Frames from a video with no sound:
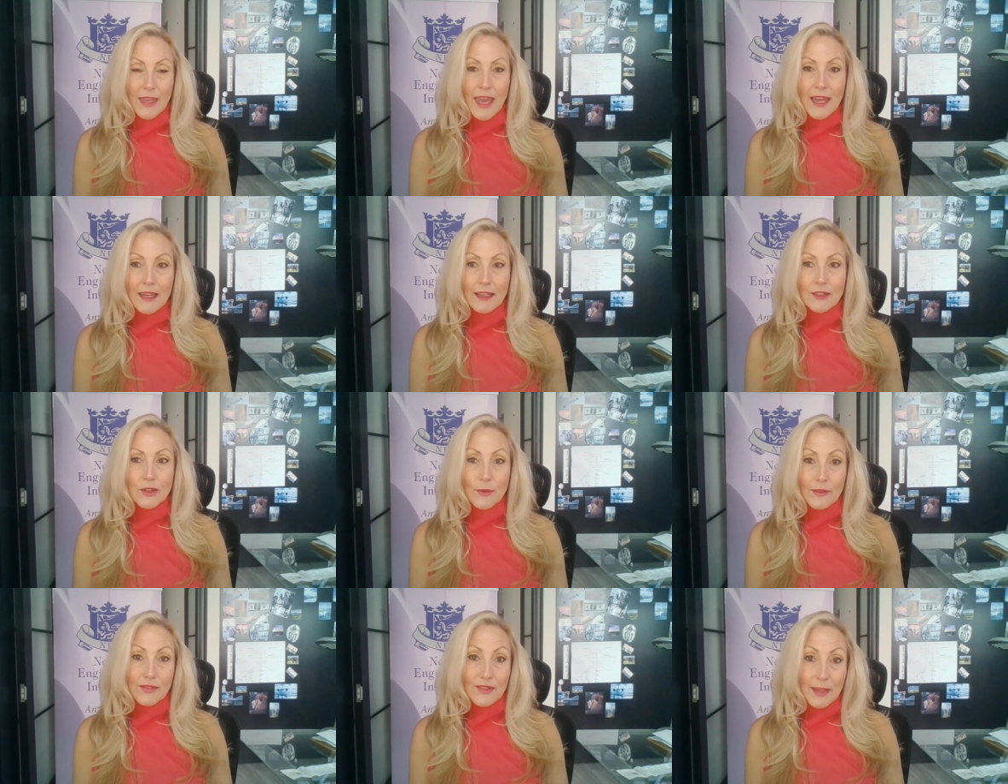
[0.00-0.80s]
And
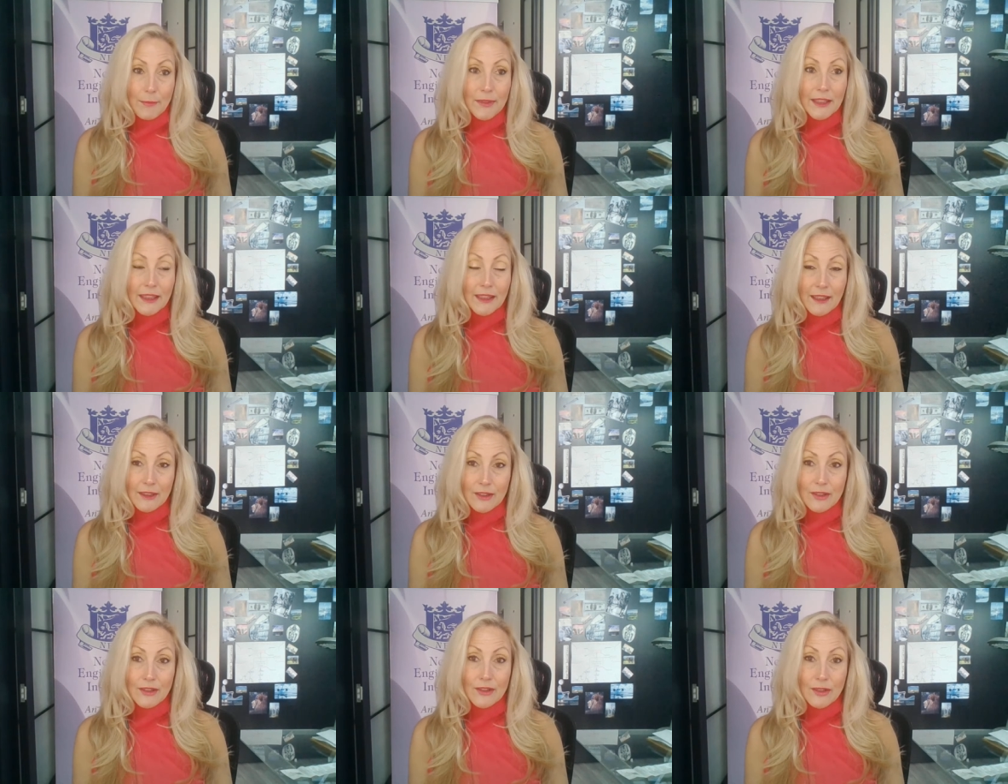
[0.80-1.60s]
you have
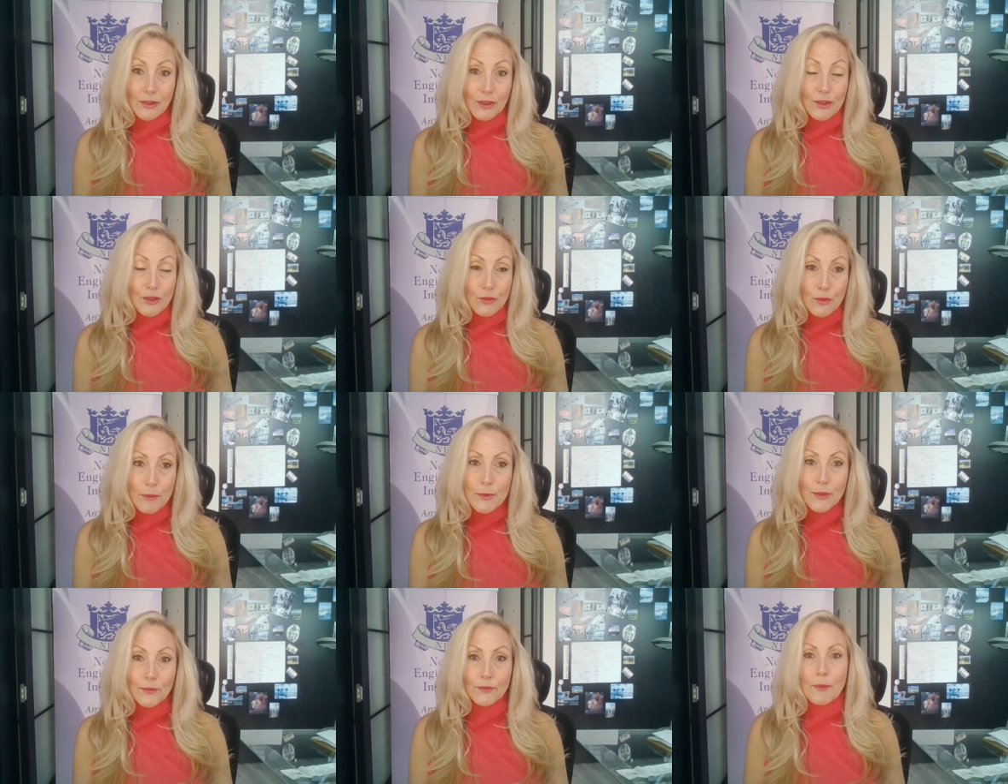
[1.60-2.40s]
something to
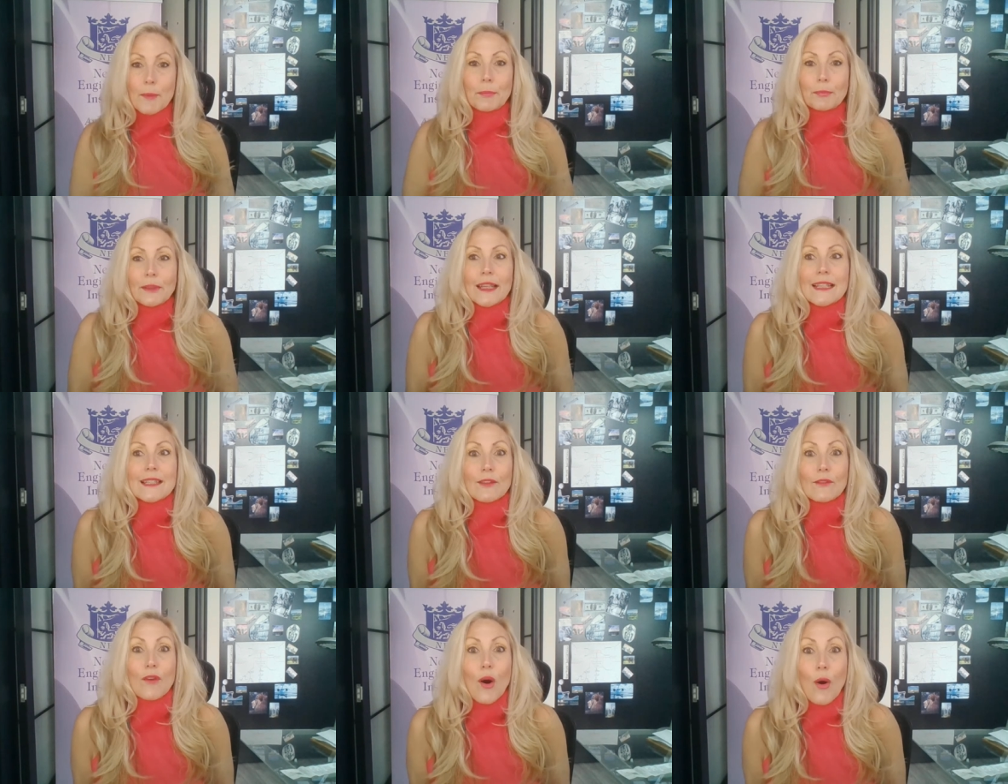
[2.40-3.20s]
contribute from a
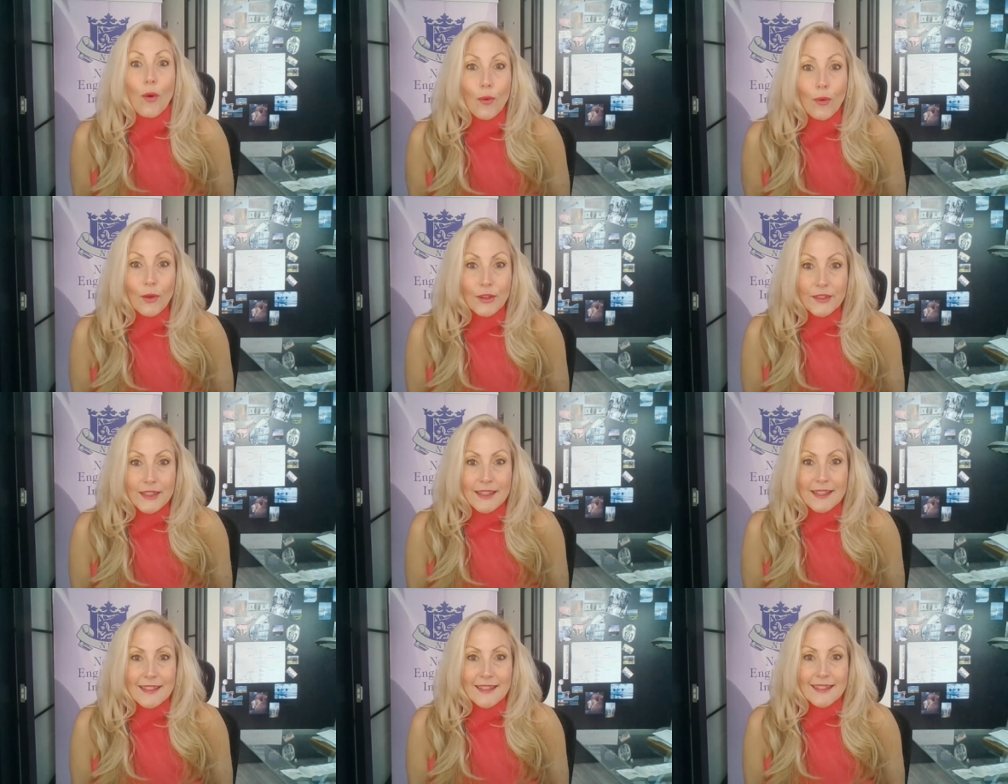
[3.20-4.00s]
place of
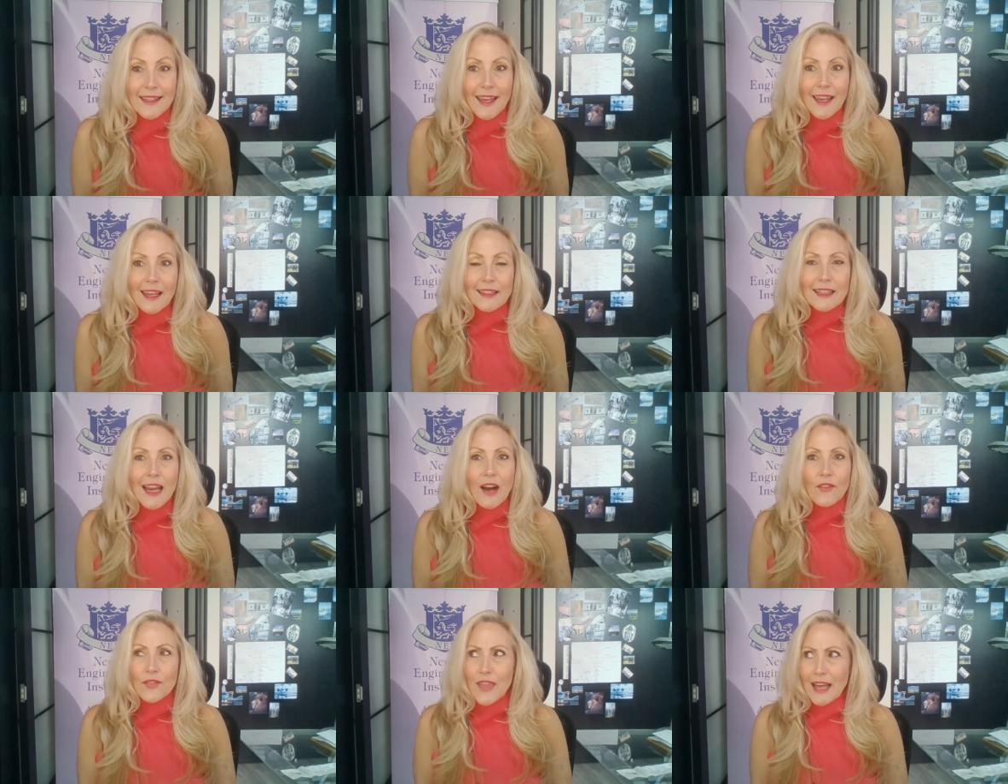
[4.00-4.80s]
wholeness.
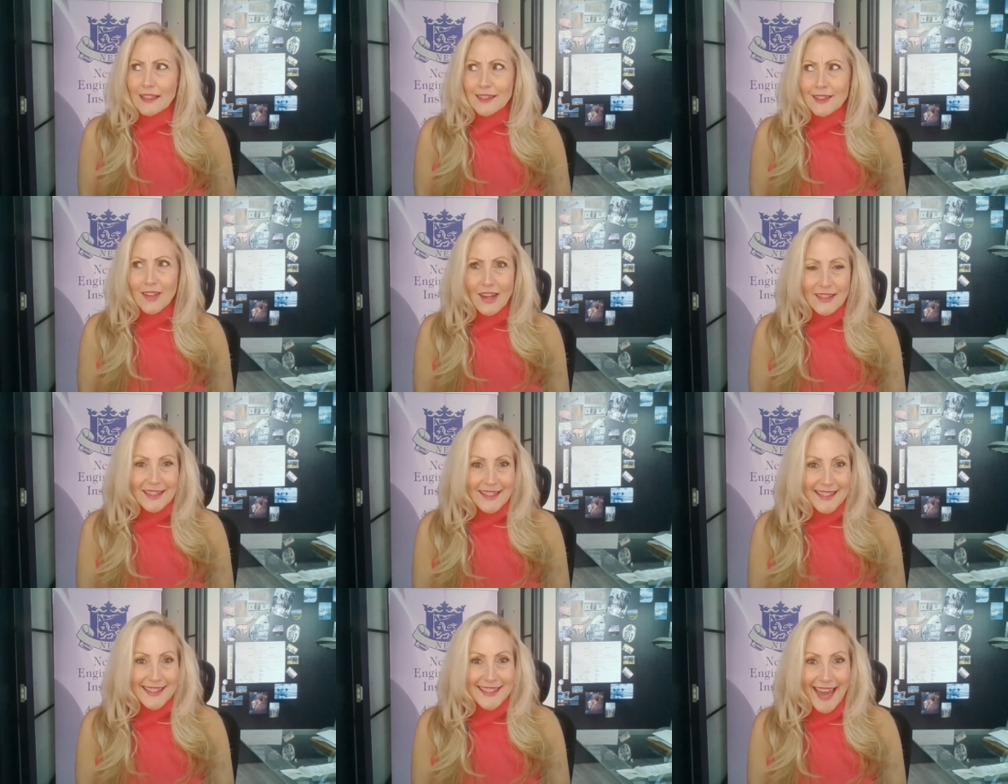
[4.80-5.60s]
Now, that's not
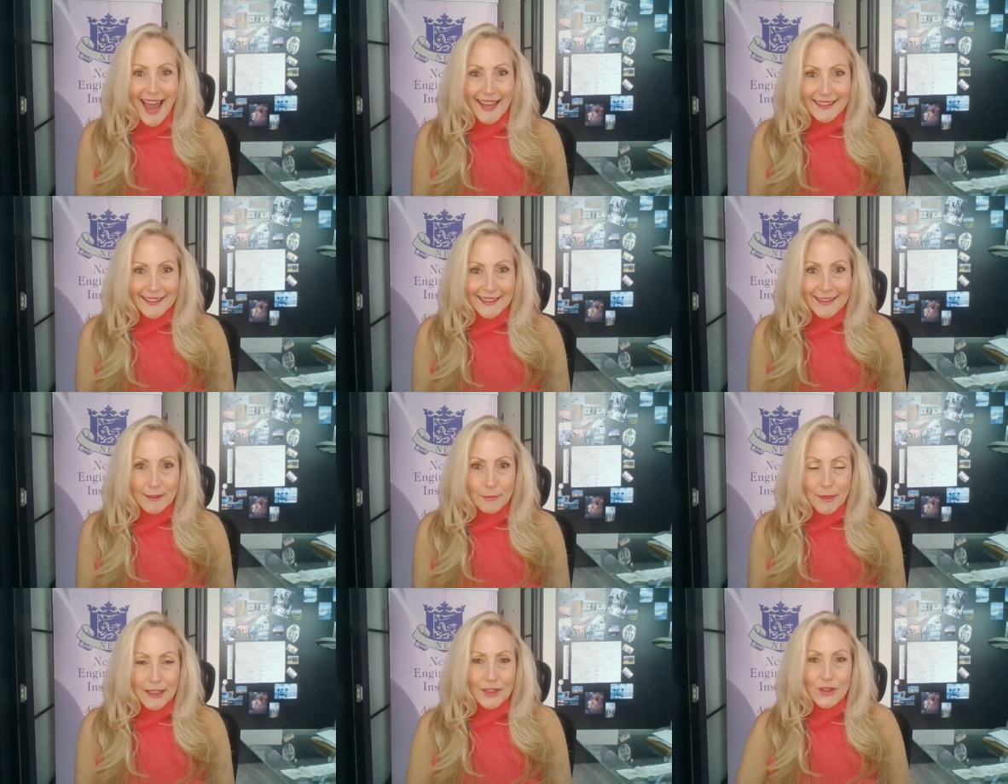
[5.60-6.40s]

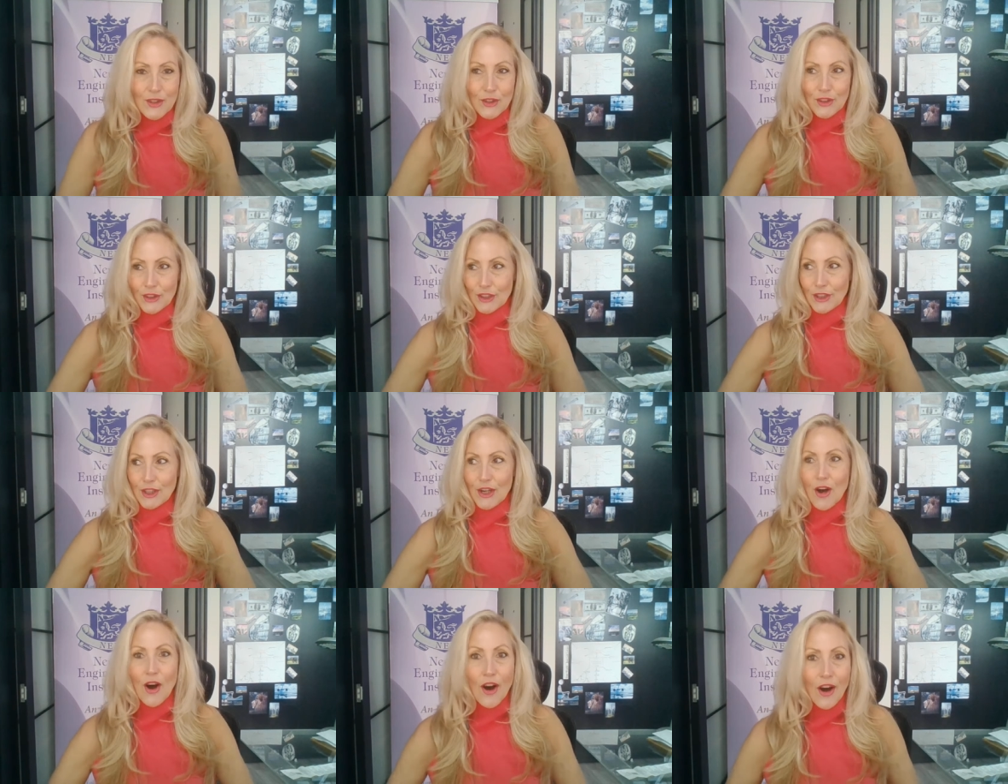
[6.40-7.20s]
static because you're going to
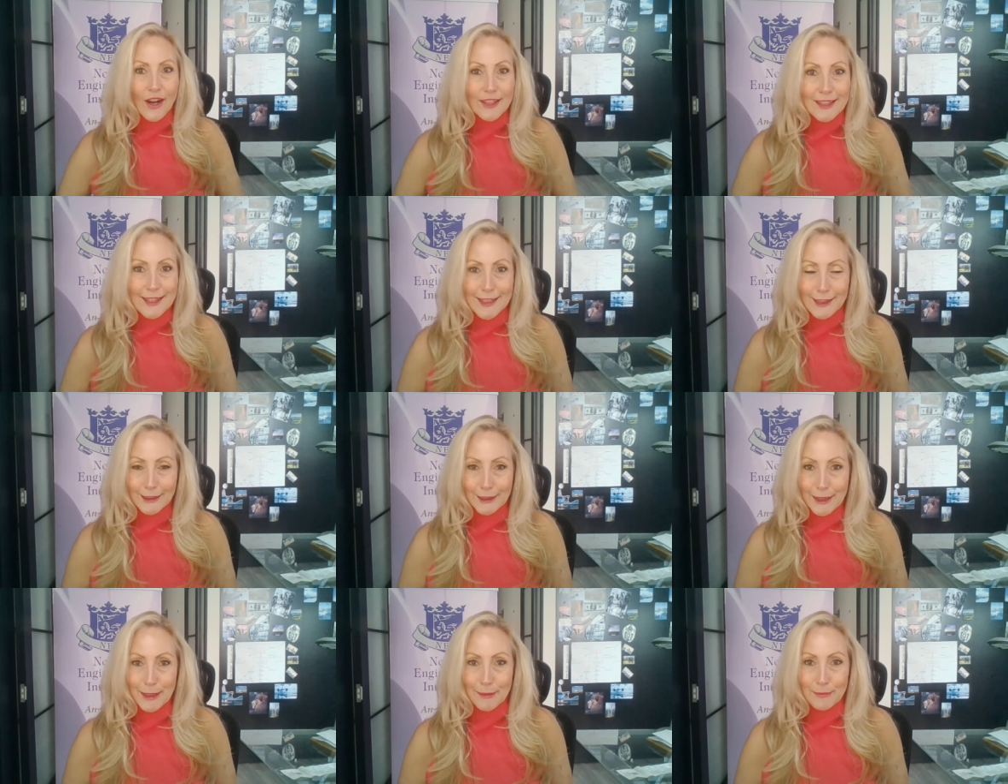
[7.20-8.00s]

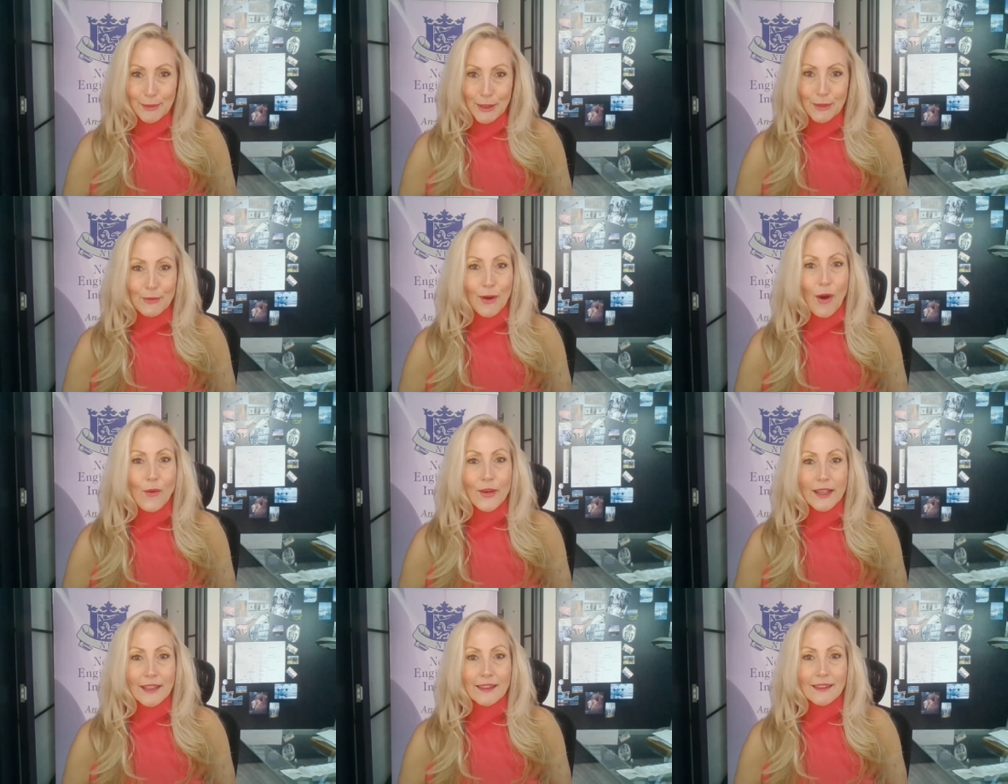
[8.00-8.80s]
constantly be
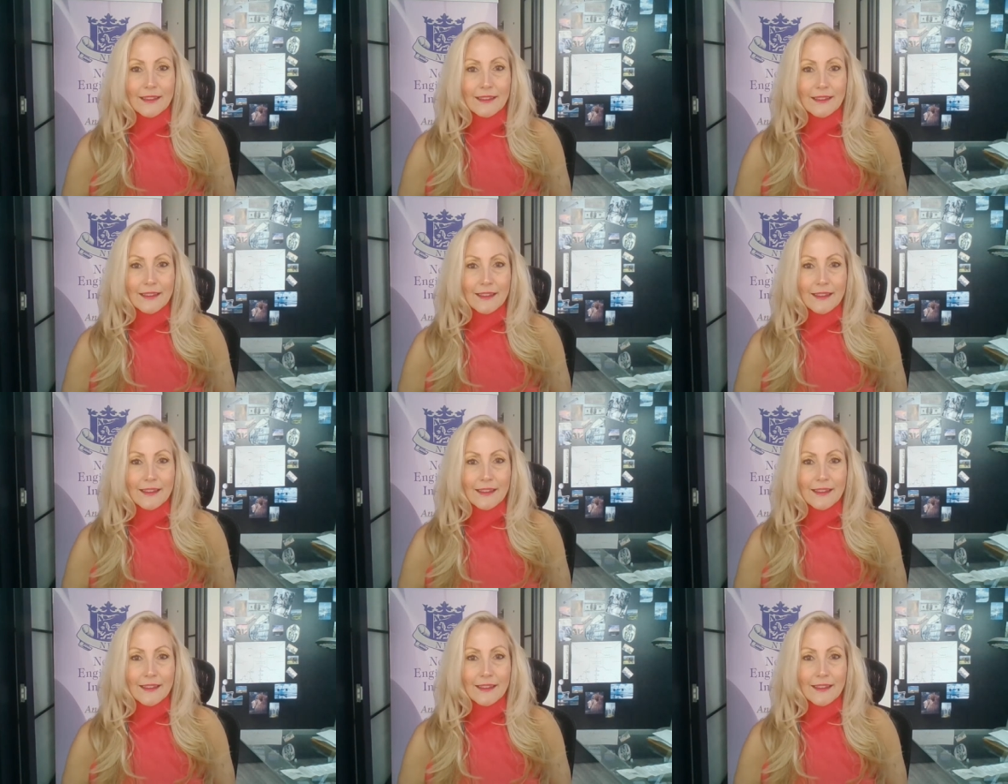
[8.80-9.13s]
growing.